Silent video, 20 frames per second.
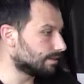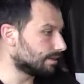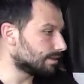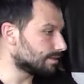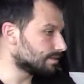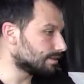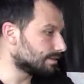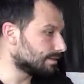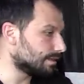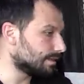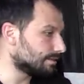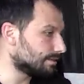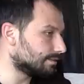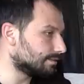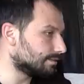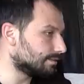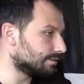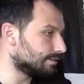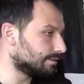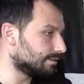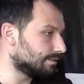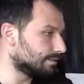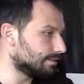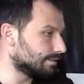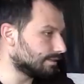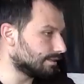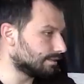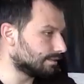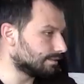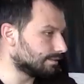I see that
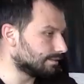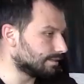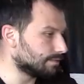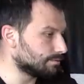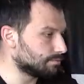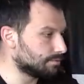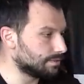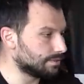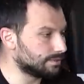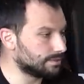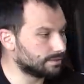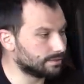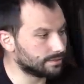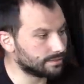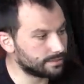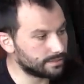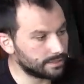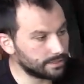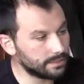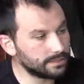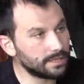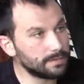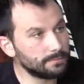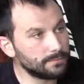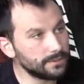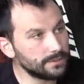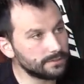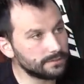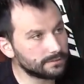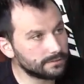it comes with a steering
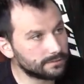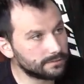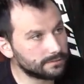damper.